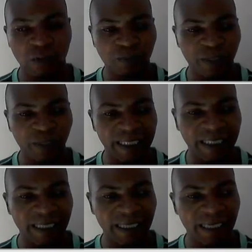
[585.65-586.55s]
speak.
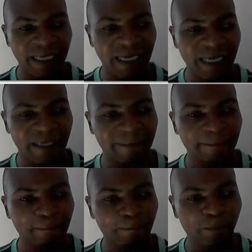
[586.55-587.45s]

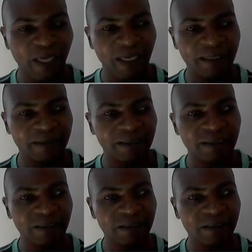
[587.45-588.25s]
And